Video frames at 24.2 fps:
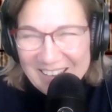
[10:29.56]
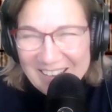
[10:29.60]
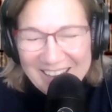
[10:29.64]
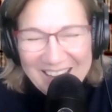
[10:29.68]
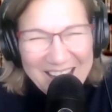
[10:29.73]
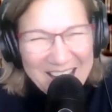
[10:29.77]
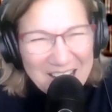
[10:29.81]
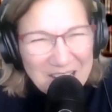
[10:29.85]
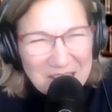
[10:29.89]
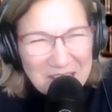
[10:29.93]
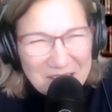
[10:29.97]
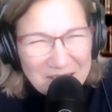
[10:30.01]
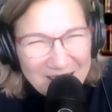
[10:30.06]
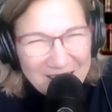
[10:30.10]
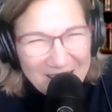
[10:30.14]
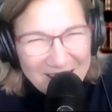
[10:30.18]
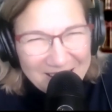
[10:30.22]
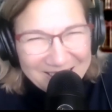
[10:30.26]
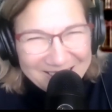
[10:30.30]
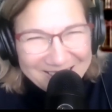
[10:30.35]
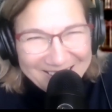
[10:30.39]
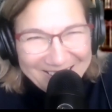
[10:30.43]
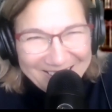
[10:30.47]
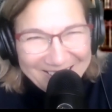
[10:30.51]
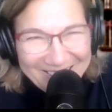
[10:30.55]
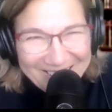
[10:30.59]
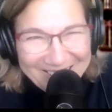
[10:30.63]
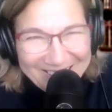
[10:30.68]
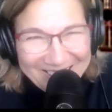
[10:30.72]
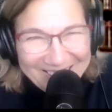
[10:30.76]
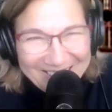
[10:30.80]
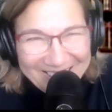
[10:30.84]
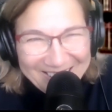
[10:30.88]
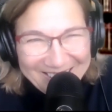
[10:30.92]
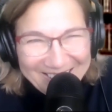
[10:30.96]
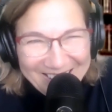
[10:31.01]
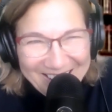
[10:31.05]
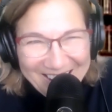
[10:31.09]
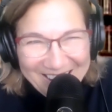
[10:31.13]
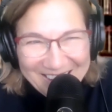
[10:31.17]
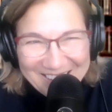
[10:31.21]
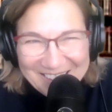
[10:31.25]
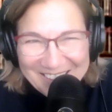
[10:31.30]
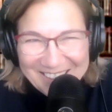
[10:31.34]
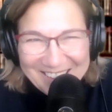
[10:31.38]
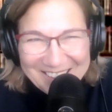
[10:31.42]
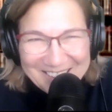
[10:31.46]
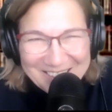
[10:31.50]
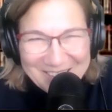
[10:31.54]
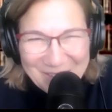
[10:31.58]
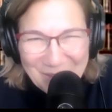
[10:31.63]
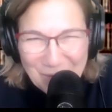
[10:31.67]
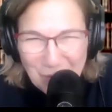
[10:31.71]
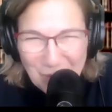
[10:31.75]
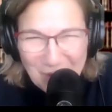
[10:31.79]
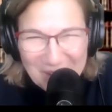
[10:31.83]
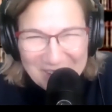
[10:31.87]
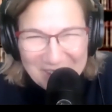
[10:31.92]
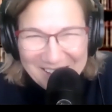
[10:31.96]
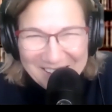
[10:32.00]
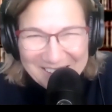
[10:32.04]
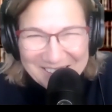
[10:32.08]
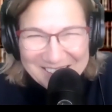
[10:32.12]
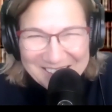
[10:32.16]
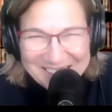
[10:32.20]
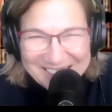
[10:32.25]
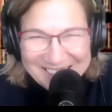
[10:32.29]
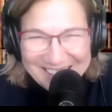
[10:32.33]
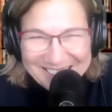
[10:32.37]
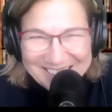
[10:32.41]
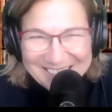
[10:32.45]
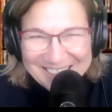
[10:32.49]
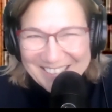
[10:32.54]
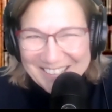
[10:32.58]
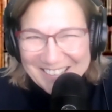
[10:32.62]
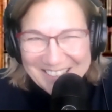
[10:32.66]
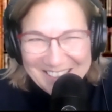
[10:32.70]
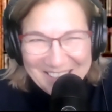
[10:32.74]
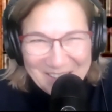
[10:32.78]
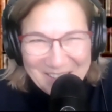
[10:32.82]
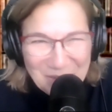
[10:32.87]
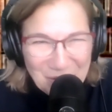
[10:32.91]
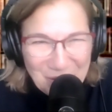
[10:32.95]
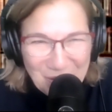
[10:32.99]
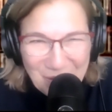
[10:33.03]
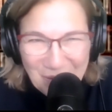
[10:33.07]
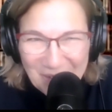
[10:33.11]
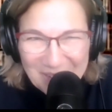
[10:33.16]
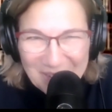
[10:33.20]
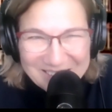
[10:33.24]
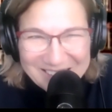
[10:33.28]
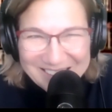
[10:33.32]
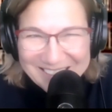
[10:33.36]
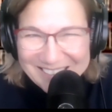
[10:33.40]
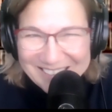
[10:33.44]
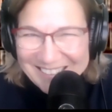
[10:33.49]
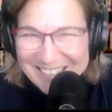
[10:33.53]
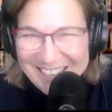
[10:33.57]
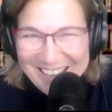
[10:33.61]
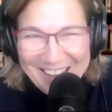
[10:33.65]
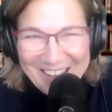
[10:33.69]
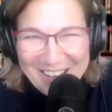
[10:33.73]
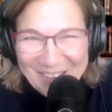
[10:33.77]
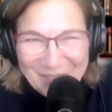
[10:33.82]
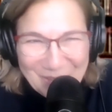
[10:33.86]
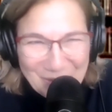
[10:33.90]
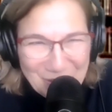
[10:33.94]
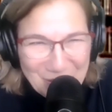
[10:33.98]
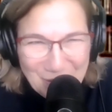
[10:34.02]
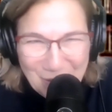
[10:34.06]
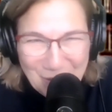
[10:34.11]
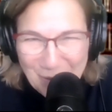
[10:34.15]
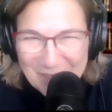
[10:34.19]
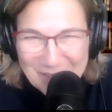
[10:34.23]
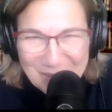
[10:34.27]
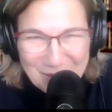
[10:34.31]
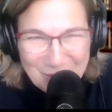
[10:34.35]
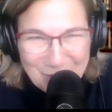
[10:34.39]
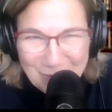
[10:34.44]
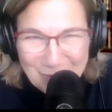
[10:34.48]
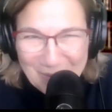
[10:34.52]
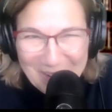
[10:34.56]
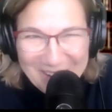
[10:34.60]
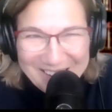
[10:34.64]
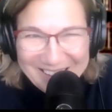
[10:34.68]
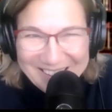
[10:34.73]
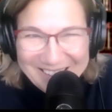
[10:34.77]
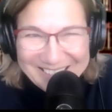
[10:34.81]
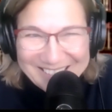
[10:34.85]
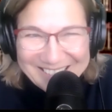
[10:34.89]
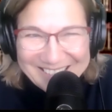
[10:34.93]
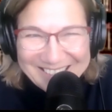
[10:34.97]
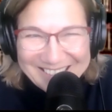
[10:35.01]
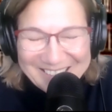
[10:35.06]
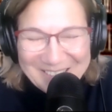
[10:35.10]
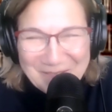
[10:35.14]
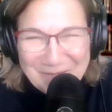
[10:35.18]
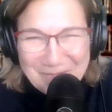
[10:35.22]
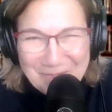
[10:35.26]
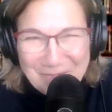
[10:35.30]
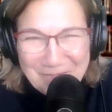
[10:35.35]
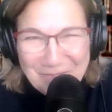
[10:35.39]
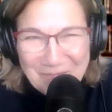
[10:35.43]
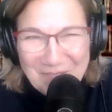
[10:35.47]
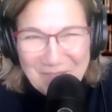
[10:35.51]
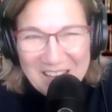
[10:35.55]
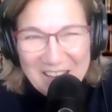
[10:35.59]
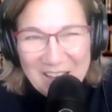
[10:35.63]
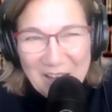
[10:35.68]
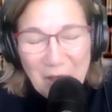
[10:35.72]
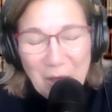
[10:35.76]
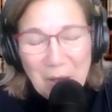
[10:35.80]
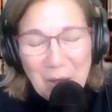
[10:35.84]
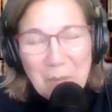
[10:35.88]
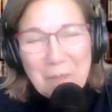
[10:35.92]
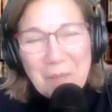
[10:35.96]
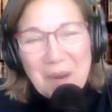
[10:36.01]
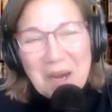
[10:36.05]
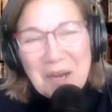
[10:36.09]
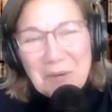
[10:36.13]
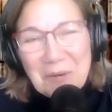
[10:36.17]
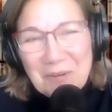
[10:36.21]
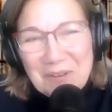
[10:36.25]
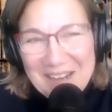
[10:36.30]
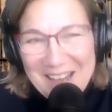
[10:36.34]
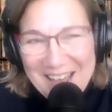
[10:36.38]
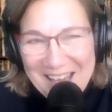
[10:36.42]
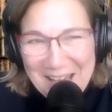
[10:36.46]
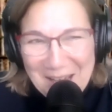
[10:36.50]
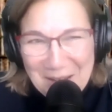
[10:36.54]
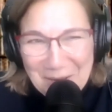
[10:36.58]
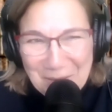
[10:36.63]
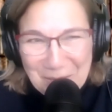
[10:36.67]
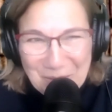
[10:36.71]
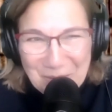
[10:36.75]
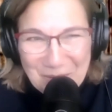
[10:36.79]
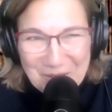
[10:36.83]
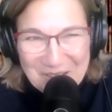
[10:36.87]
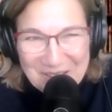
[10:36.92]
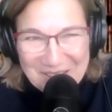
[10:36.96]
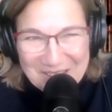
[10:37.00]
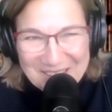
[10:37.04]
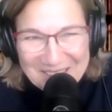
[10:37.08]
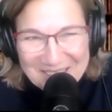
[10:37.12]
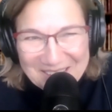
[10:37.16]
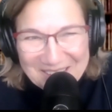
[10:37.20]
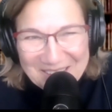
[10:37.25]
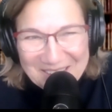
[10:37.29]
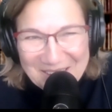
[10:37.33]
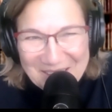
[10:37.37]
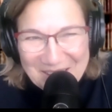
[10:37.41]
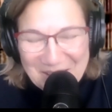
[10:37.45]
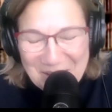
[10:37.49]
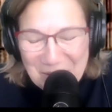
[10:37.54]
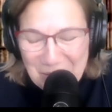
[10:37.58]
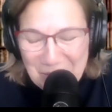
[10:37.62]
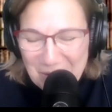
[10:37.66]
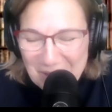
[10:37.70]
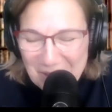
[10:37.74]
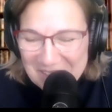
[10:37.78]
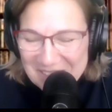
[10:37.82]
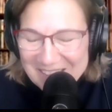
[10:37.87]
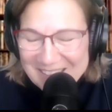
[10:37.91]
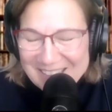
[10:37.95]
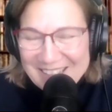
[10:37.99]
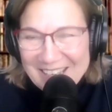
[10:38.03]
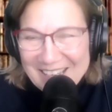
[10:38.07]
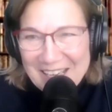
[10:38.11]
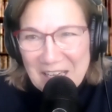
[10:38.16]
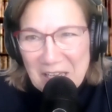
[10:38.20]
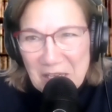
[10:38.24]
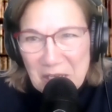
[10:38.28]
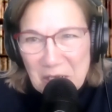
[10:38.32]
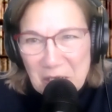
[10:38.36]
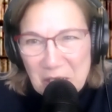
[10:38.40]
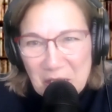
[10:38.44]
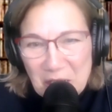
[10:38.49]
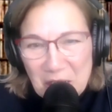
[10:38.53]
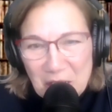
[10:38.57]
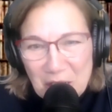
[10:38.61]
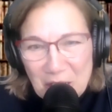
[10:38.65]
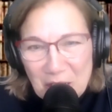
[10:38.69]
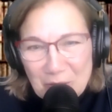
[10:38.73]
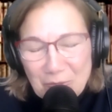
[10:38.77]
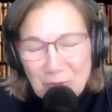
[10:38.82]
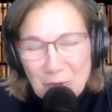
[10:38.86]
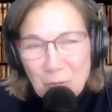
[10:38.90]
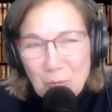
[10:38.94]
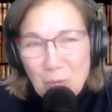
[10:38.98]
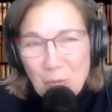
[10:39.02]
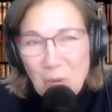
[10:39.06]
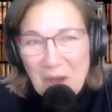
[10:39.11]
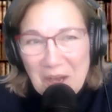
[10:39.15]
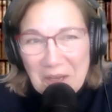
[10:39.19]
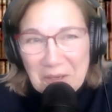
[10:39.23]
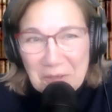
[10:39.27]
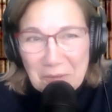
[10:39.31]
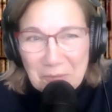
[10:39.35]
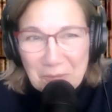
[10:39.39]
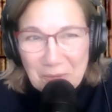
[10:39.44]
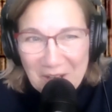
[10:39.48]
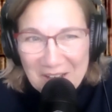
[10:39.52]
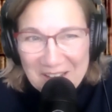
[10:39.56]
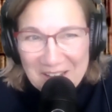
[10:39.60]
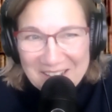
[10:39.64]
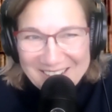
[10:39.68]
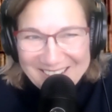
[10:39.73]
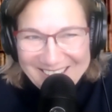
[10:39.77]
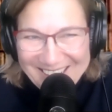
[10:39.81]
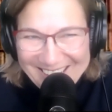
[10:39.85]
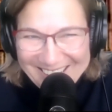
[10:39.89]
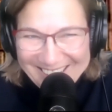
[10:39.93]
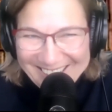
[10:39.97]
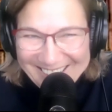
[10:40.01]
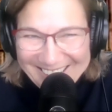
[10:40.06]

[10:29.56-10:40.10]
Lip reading: How do you get there? How do you get to the one honest sentence that you're going to tell or you're going to write? Margaret Atwood once said, if you want to write